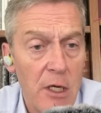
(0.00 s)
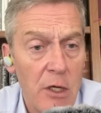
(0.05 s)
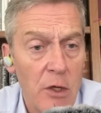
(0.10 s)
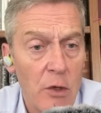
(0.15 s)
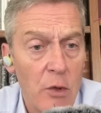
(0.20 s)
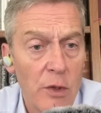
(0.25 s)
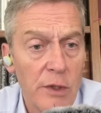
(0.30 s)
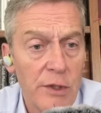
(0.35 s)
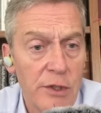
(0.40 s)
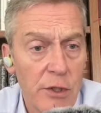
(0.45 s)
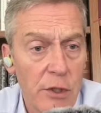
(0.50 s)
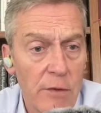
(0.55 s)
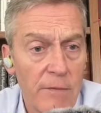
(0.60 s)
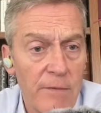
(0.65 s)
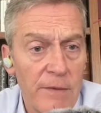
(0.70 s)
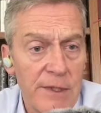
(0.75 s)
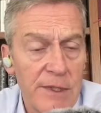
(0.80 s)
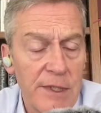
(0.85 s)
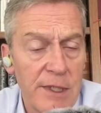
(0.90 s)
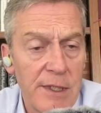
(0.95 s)
or
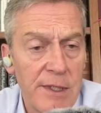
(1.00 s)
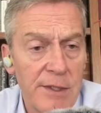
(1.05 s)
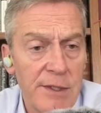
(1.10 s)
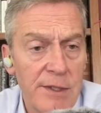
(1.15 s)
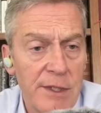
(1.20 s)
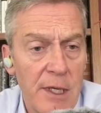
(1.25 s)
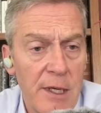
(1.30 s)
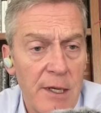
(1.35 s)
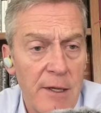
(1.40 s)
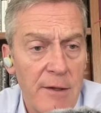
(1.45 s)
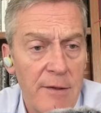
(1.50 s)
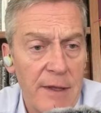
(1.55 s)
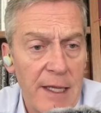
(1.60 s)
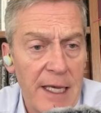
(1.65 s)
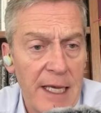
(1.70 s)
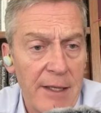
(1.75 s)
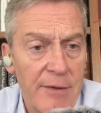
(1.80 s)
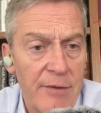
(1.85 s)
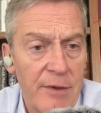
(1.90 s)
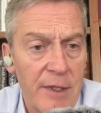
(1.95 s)
services
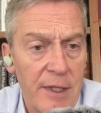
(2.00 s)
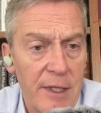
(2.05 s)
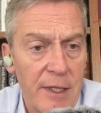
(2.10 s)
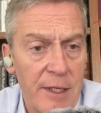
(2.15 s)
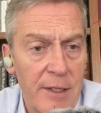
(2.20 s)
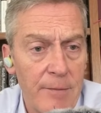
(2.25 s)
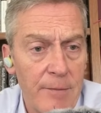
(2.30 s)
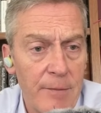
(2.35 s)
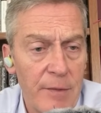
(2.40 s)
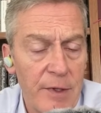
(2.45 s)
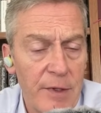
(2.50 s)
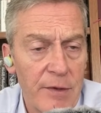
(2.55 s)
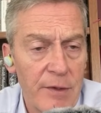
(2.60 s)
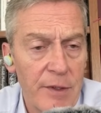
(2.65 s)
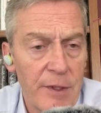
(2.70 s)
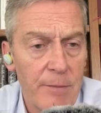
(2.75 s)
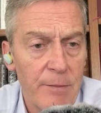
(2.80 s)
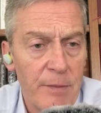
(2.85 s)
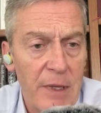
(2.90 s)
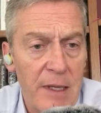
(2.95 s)
that
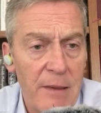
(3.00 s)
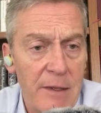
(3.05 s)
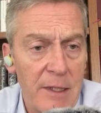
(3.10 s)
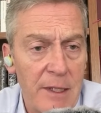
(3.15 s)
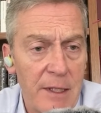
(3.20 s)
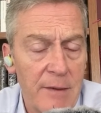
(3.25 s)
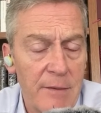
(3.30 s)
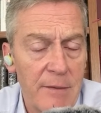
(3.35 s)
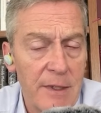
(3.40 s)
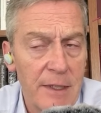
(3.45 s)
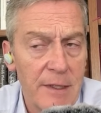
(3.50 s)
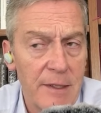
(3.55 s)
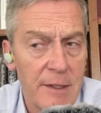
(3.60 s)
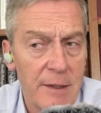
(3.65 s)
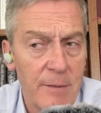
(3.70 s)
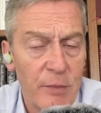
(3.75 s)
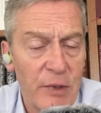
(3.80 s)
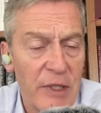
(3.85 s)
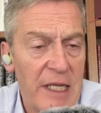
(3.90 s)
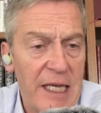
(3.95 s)

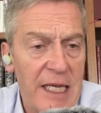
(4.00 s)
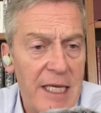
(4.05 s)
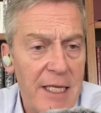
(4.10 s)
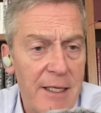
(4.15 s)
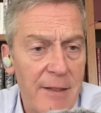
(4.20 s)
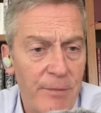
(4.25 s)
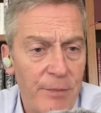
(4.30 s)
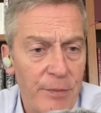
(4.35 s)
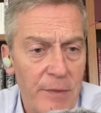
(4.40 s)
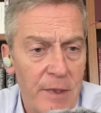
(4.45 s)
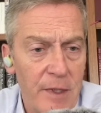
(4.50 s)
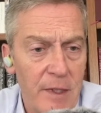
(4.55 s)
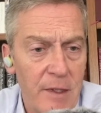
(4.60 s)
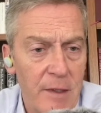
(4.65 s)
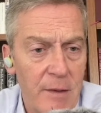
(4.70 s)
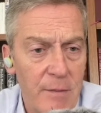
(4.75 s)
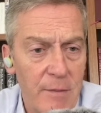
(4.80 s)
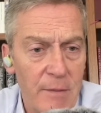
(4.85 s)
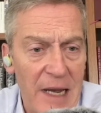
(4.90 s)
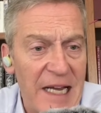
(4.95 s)
the plan
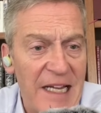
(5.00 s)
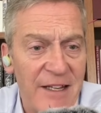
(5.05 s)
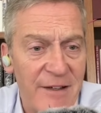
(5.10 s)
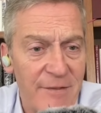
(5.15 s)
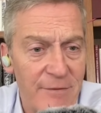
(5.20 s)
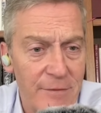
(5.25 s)
might have